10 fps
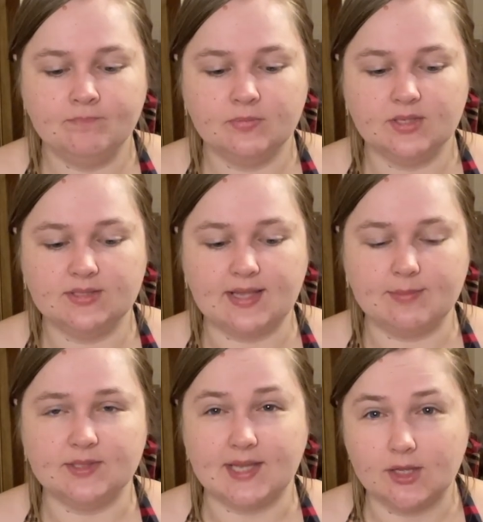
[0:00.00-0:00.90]
the
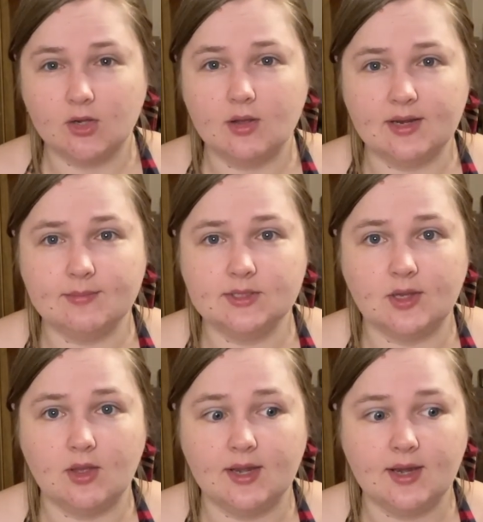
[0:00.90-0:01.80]
same seller on
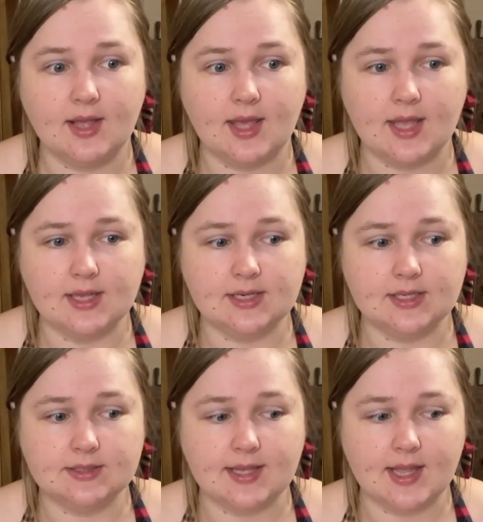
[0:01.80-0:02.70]
Amazon, and
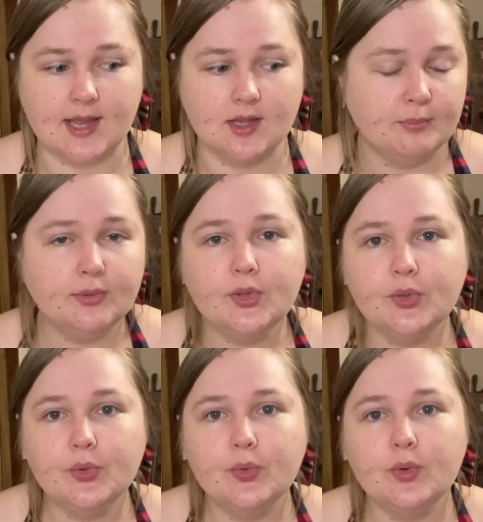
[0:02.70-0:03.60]
it's a
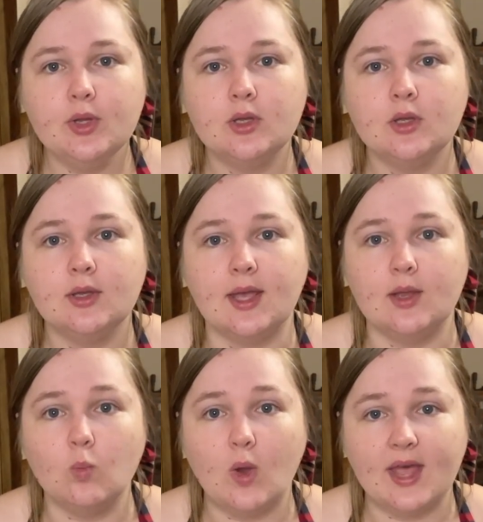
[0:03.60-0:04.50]
blue
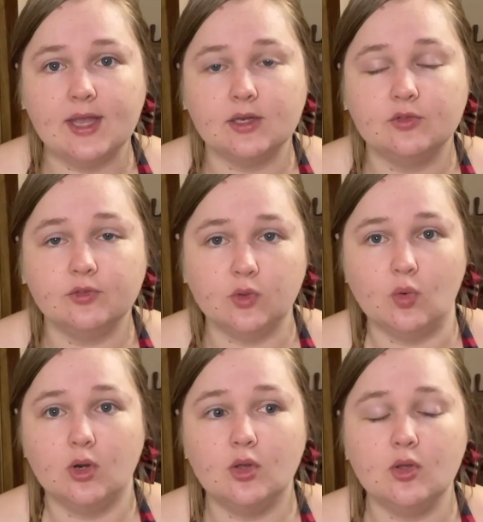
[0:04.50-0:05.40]
and white
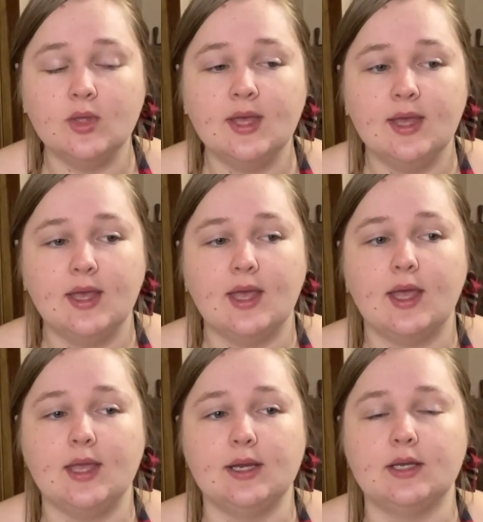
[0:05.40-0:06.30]
floral,
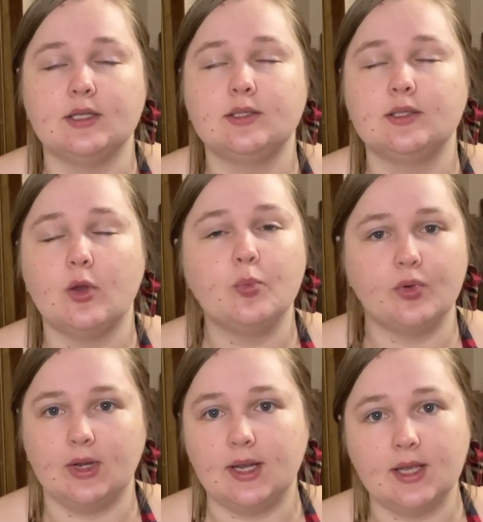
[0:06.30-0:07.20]
and it is so
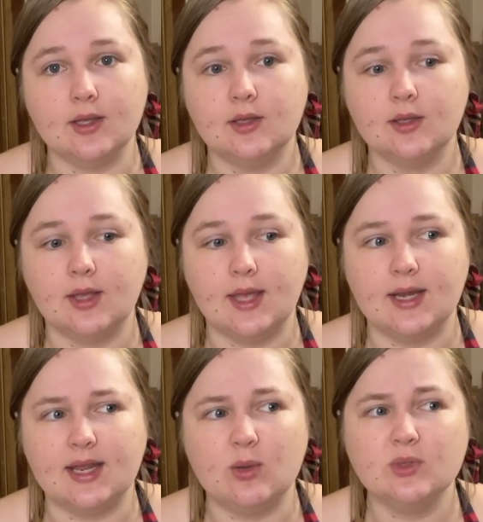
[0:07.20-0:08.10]
pretty. And
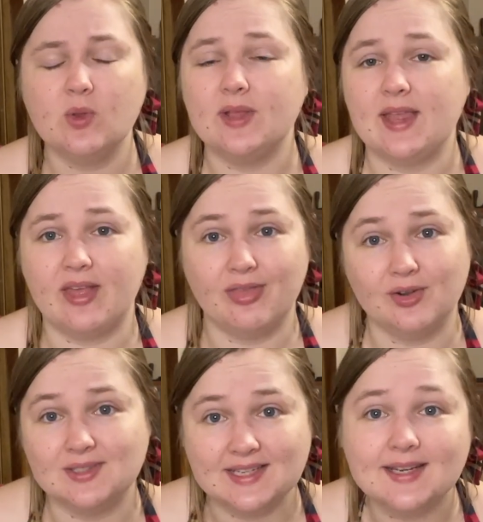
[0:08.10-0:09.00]
it was only like
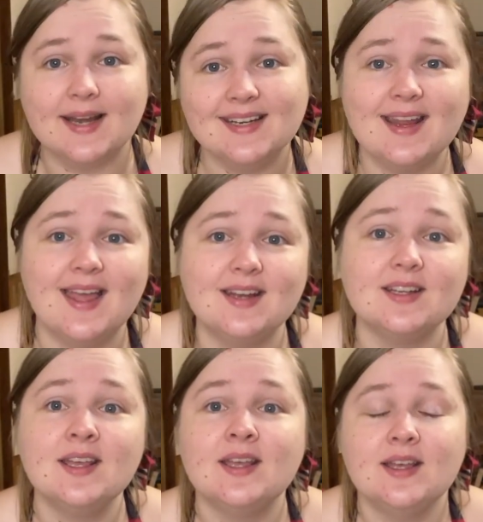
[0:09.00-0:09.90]
$13.99.
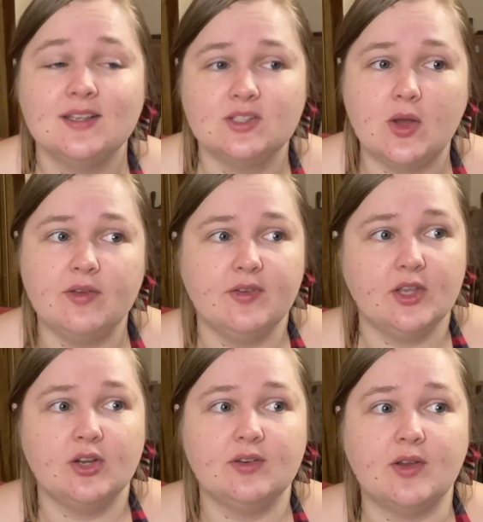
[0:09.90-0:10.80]
So I
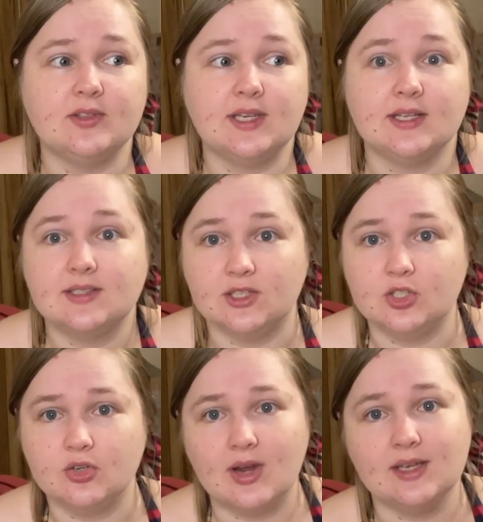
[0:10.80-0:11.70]
figured if I was getting such a
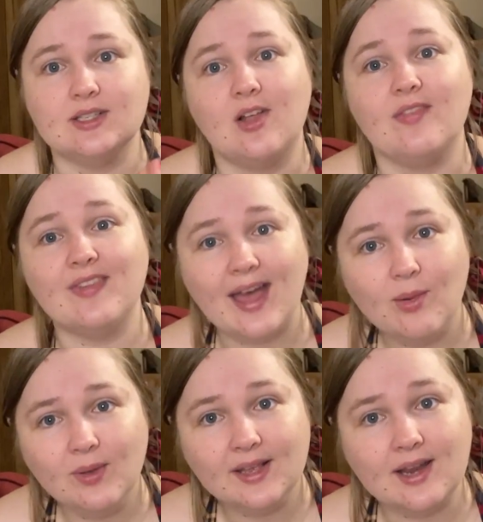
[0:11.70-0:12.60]
great deal on that
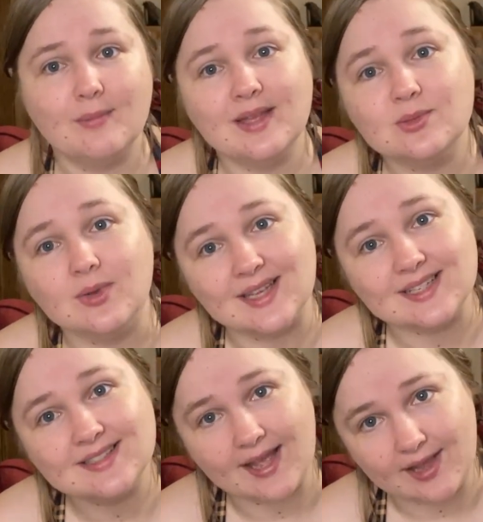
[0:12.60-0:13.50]
one, I might as well get a
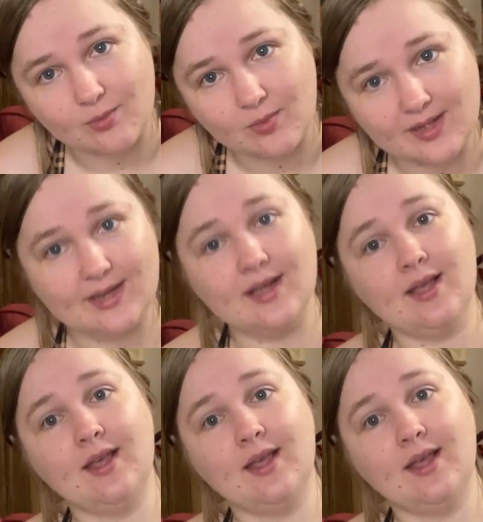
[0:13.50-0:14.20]
second one.